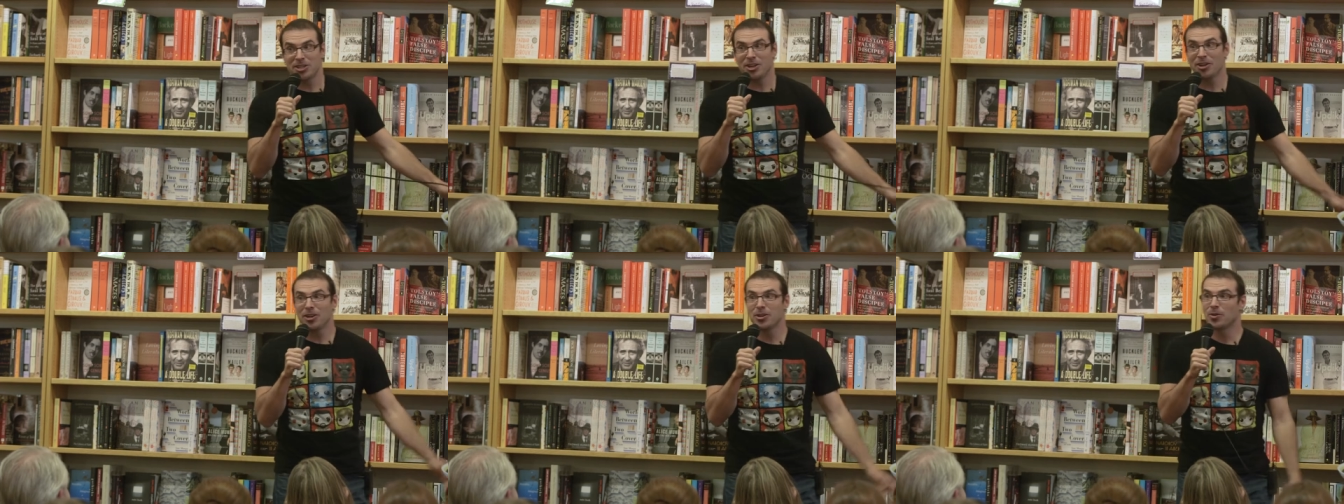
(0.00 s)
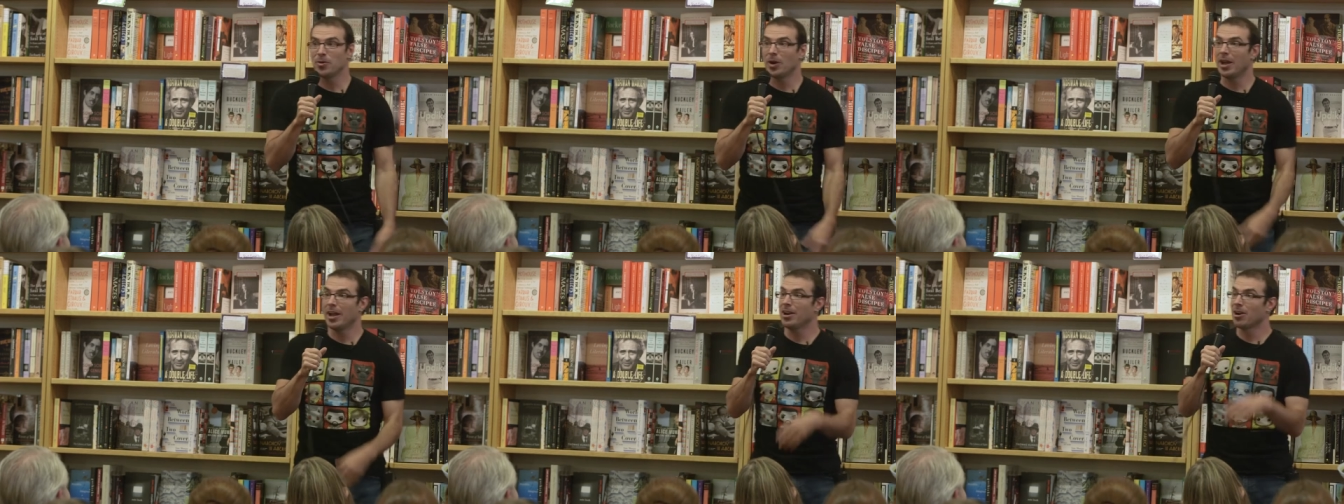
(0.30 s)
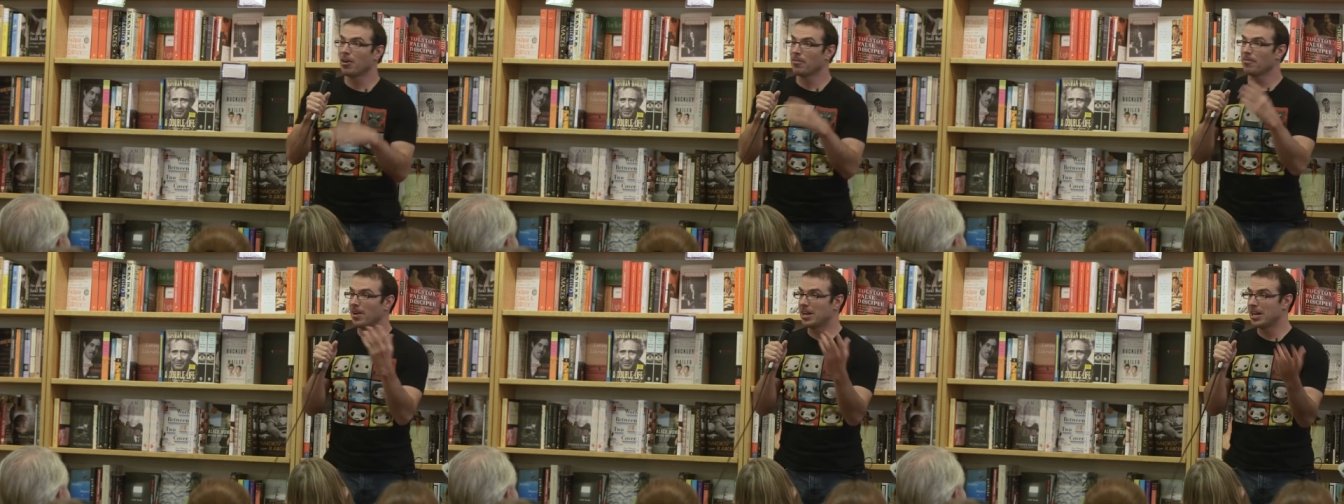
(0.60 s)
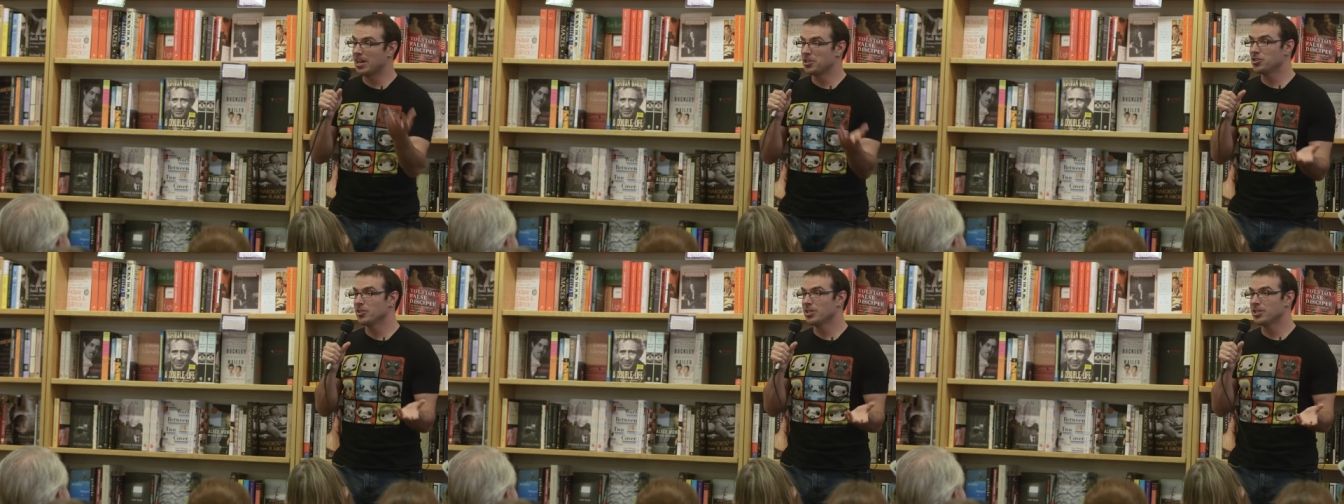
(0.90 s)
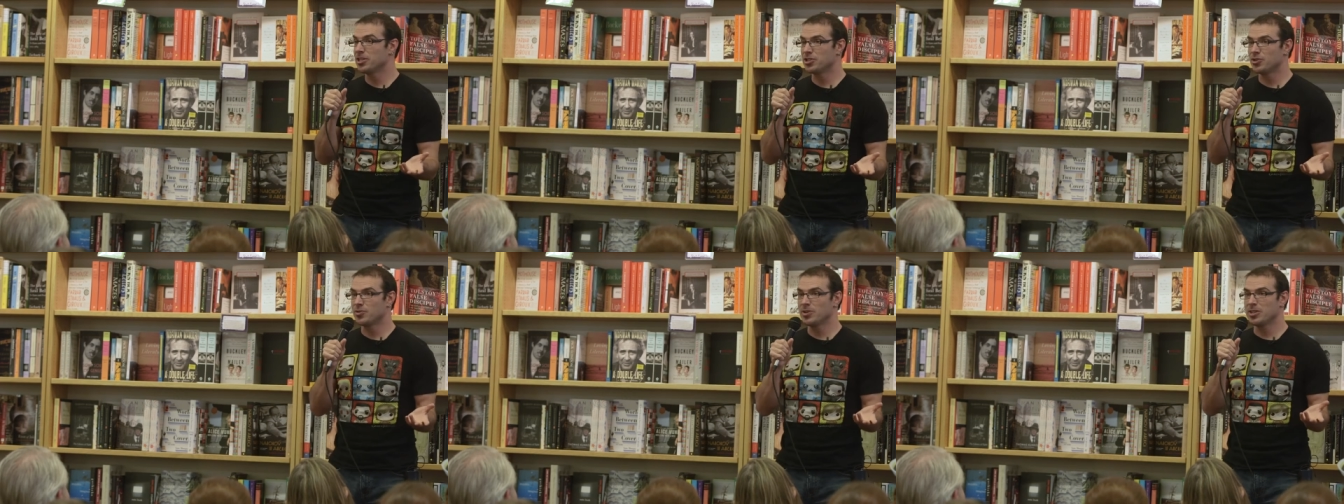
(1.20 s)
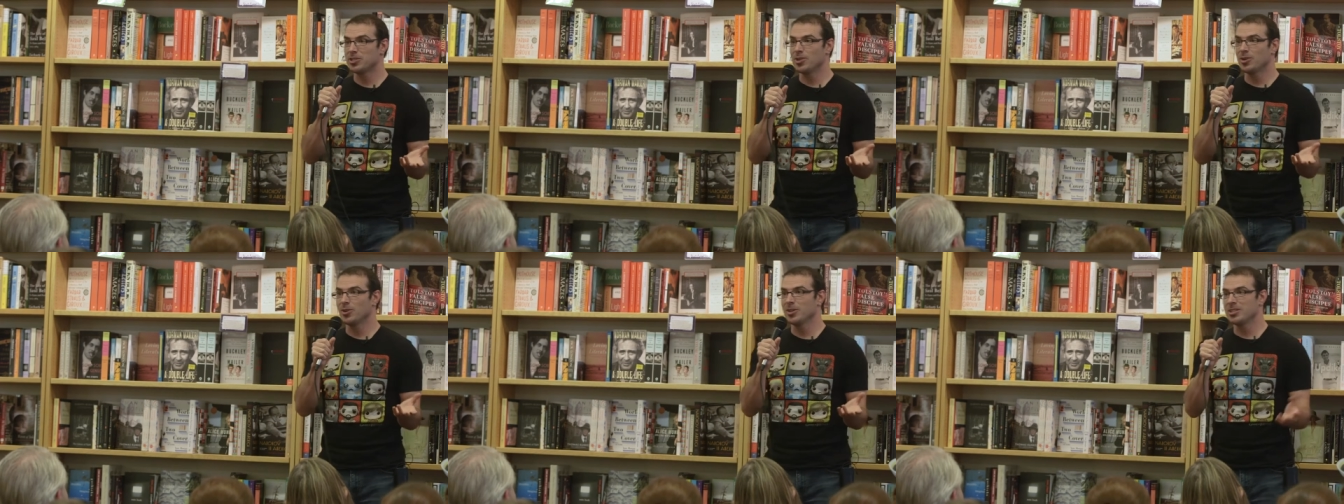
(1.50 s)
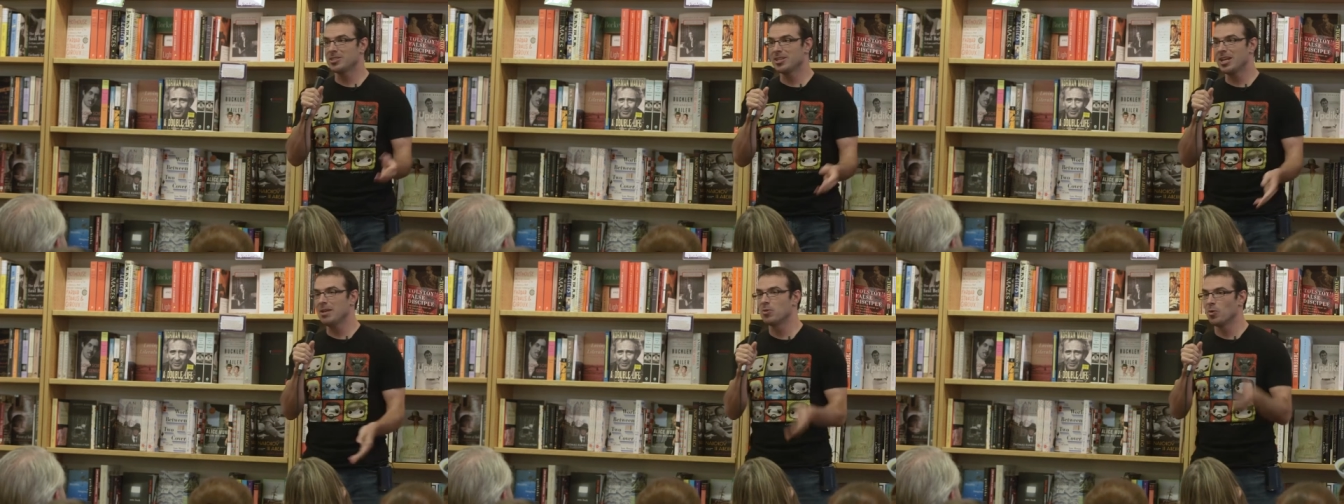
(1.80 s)
tell you, hey, our financial industry is totally
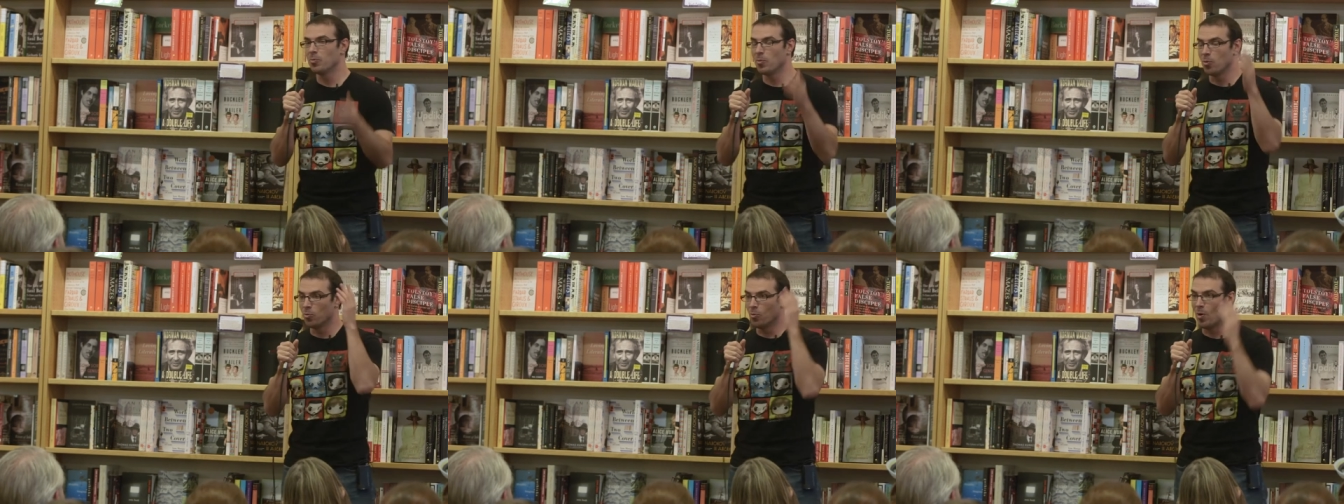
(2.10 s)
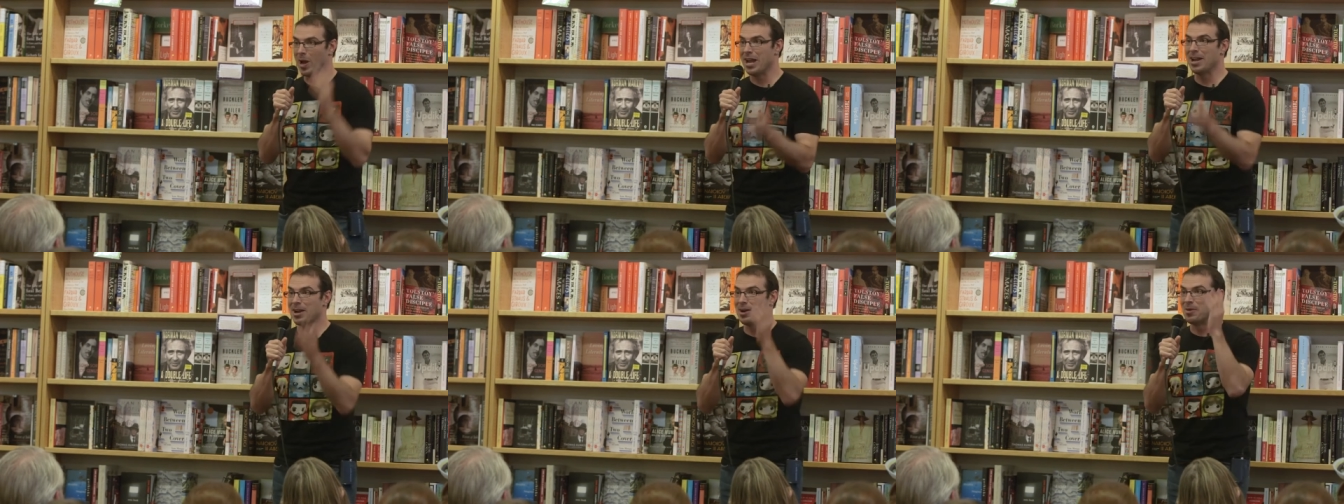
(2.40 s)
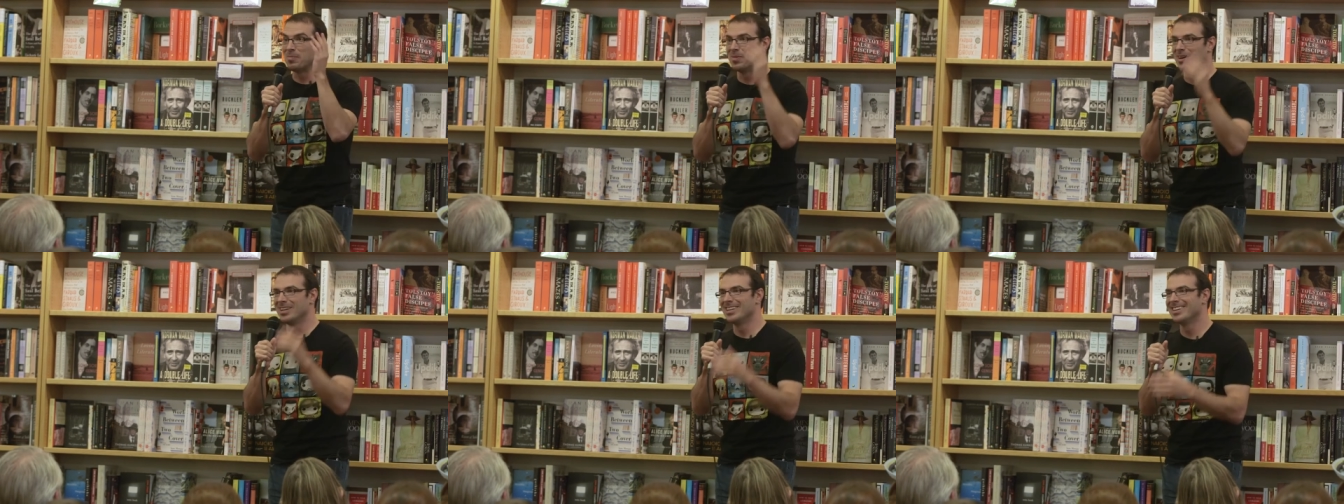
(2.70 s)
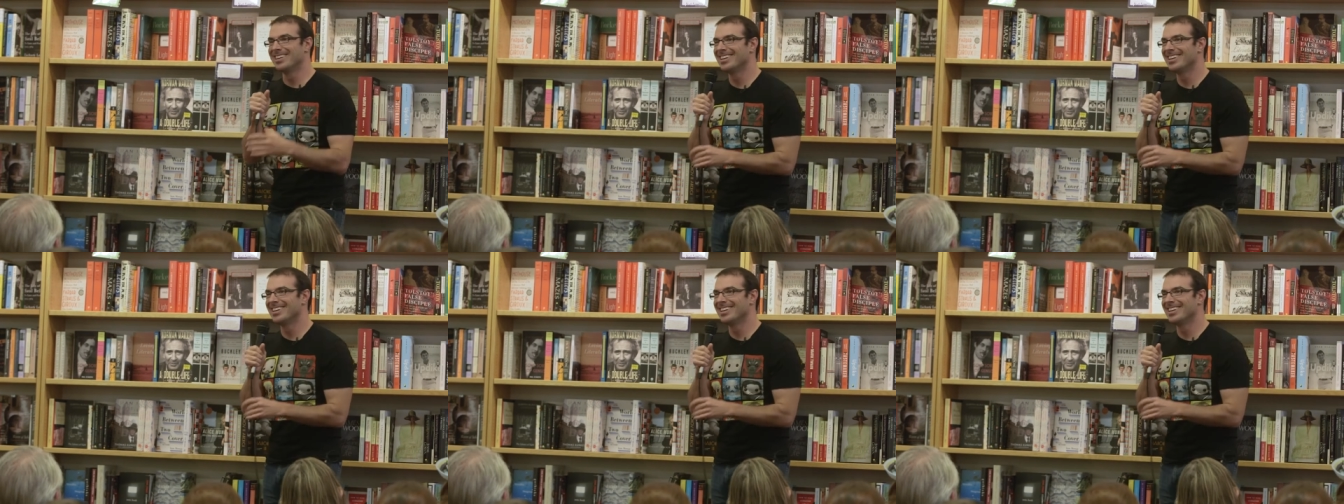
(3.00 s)
stable. Wham!